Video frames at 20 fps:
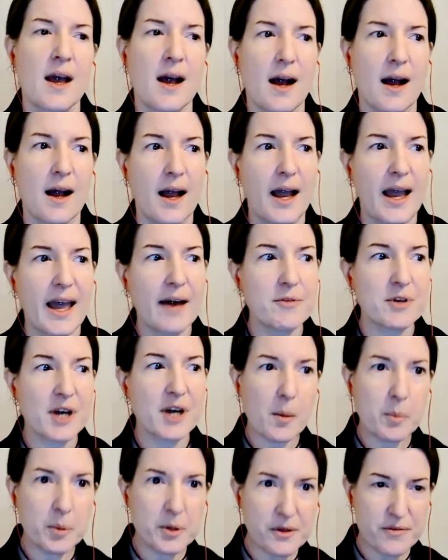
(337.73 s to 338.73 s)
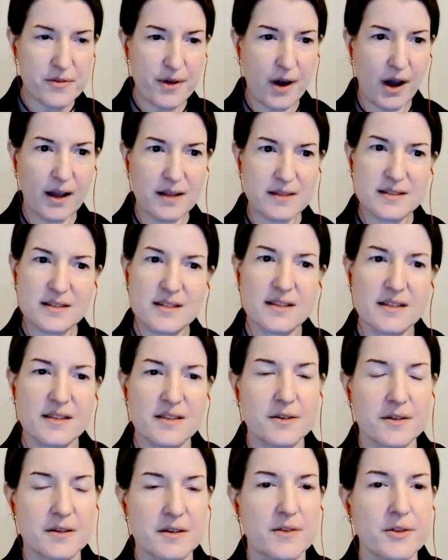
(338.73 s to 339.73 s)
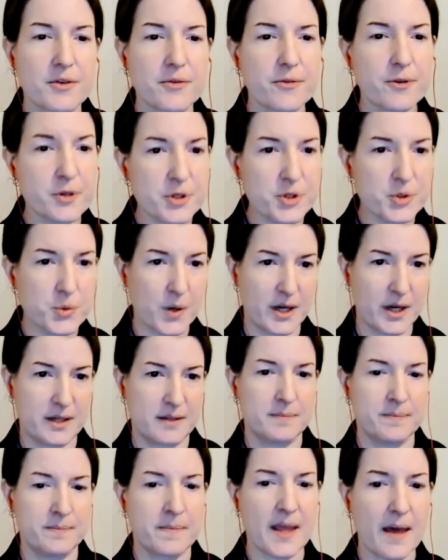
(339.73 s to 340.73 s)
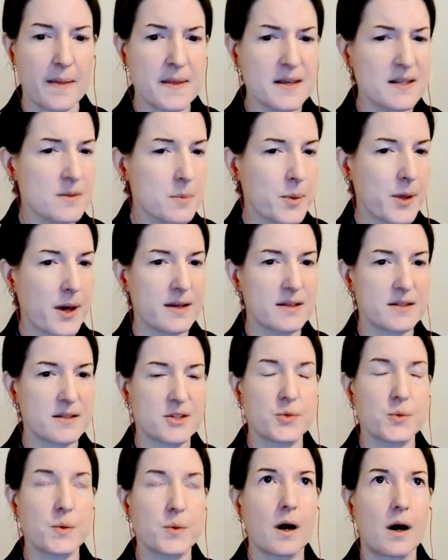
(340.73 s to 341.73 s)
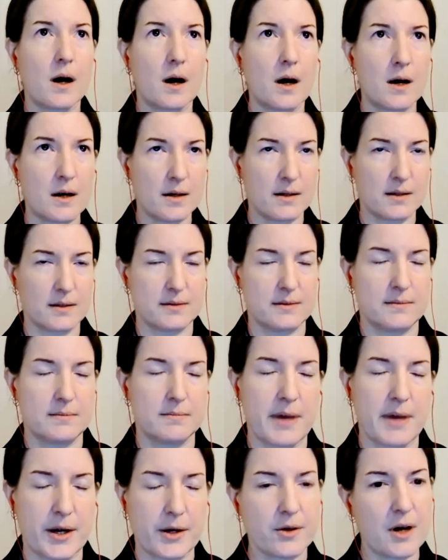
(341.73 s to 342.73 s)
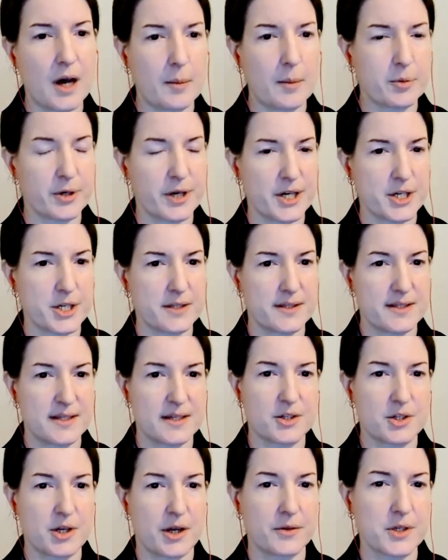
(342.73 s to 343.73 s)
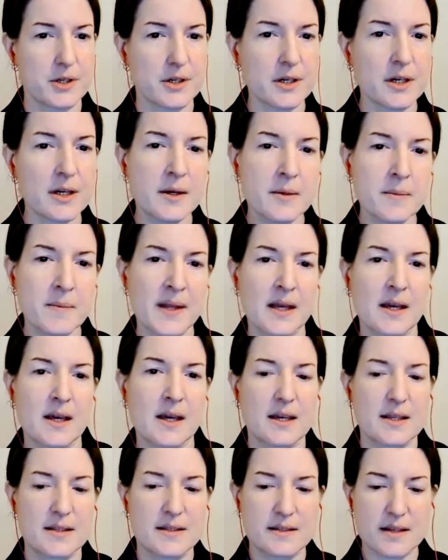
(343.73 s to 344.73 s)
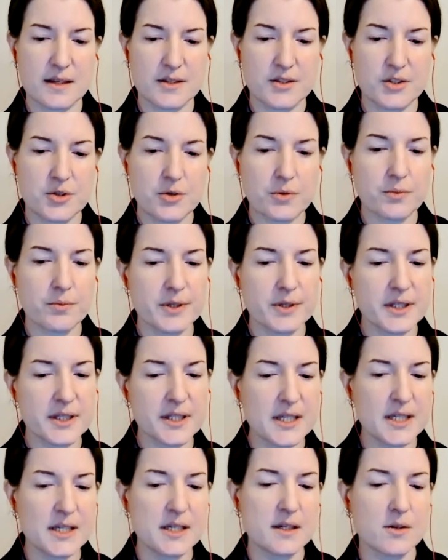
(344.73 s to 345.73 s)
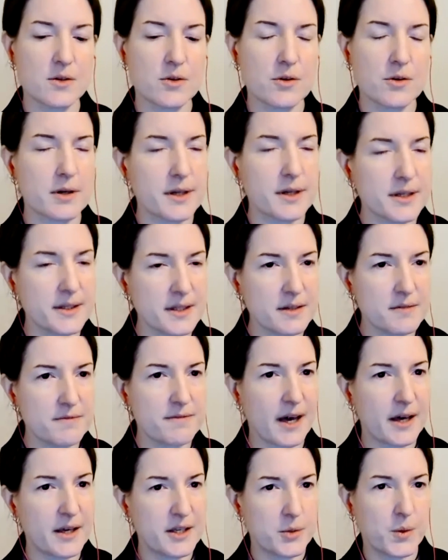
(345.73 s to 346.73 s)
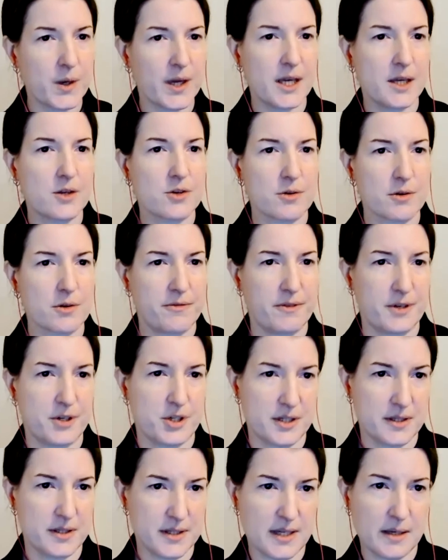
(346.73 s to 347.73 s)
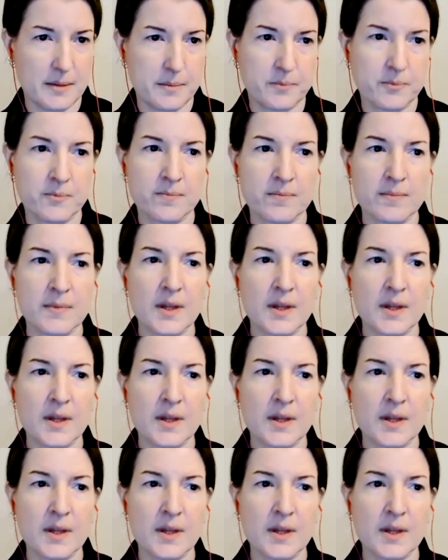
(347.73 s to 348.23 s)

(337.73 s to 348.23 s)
I have a couple of thoughts. The first one, and this applies to all medical operations in a shelter, it's to really critically evaluate your efficiency.